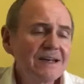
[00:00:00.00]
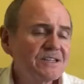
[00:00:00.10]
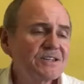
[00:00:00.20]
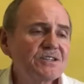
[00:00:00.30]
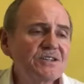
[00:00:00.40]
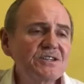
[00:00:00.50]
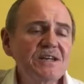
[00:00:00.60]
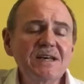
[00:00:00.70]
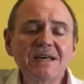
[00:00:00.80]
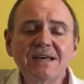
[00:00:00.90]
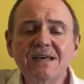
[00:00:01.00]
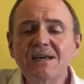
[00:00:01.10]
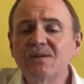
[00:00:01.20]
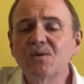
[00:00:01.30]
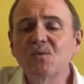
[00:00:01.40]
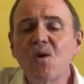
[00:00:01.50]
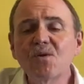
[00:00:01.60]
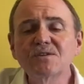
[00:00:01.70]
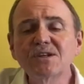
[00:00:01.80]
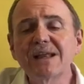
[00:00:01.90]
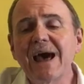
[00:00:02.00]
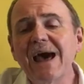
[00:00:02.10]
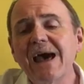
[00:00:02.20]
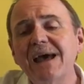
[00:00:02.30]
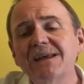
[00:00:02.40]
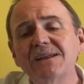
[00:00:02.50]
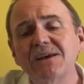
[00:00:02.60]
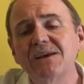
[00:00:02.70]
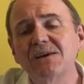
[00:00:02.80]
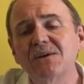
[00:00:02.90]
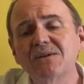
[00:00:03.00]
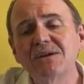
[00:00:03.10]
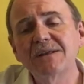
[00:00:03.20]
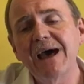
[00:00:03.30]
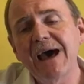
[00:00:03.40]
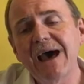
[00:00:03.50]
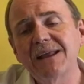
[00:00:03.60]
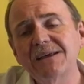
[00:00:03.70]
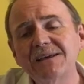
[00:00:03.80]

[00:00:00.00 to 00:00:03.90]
Just to see the waters glide and hear the nightingale sing.